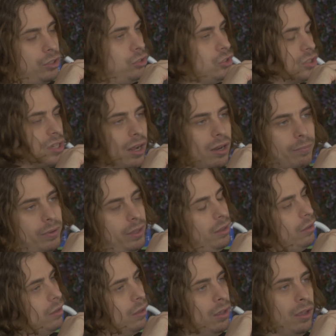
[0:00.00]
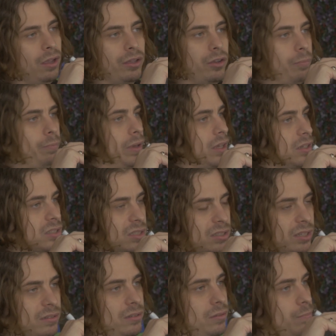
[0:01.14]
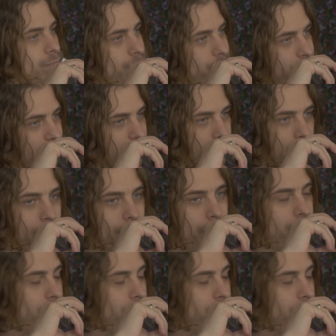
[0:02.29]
you just got to be your biggest your